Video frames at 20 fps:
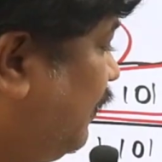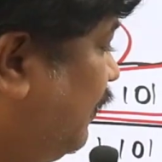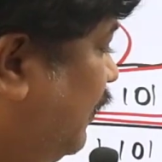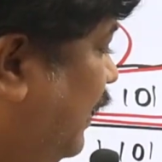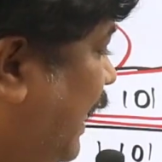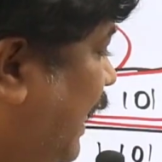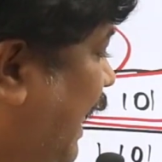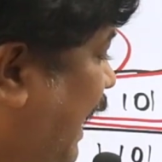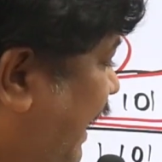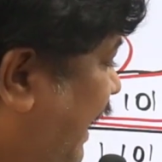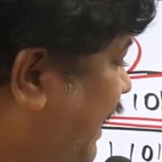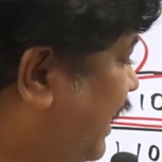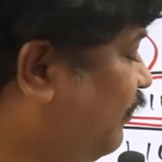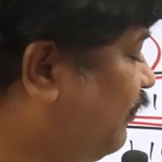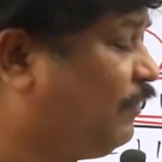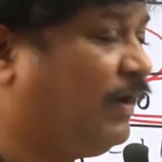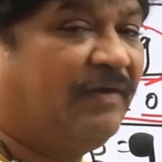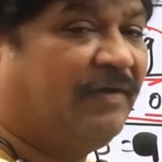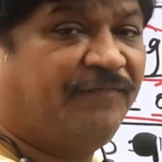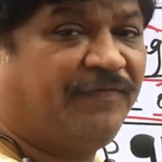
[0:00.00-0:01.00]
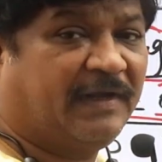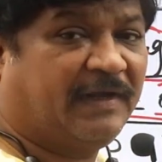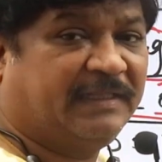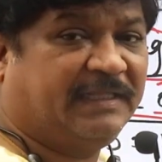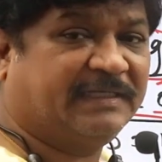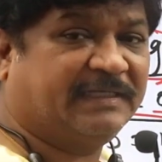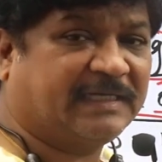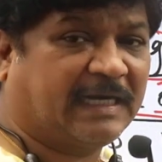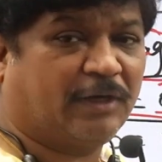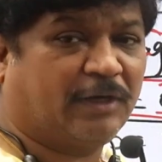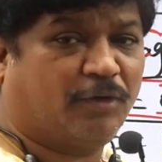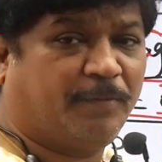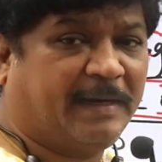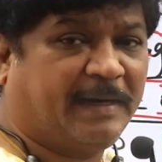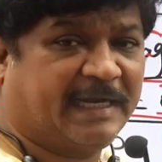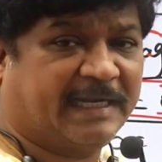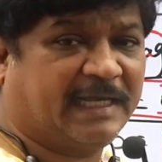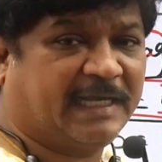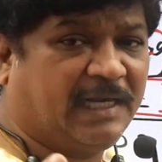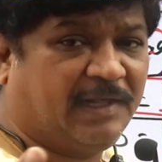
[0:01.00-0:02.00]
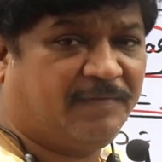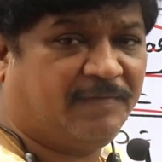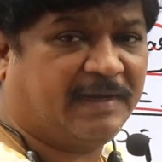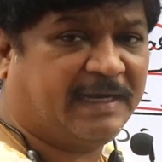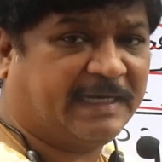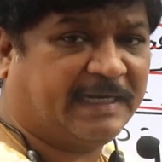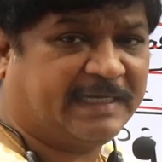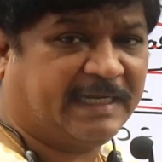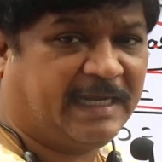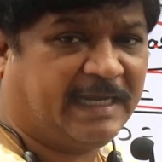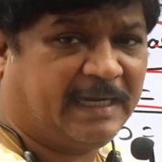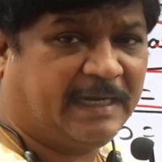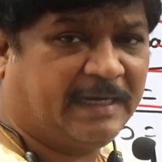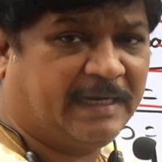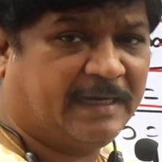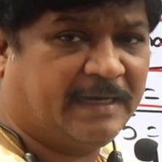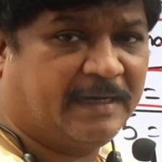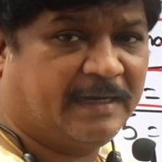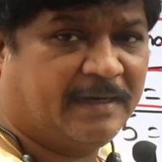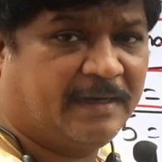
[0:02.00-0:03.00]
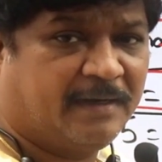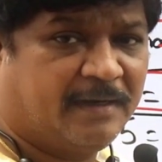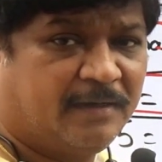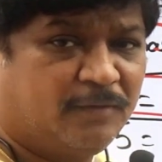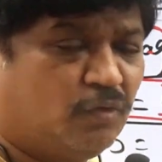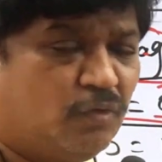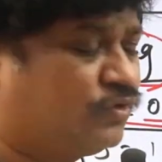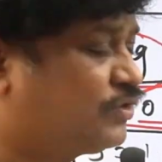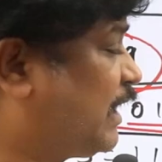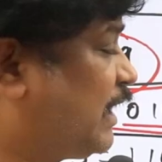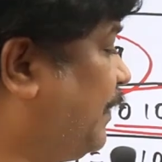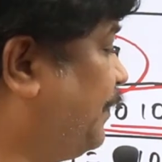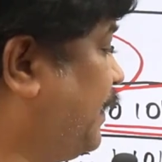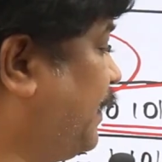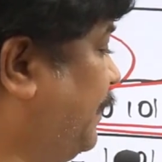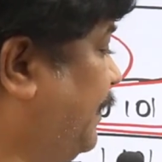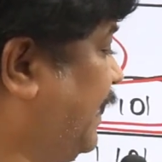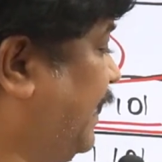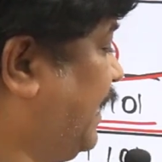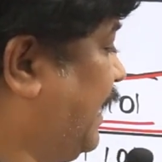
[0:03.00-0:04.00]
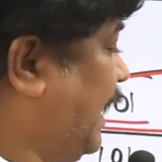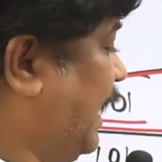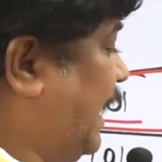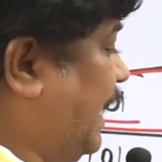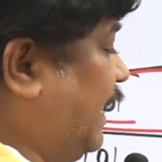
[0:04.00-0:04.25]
Uh, adding one for this, automatically you will get a two's complement.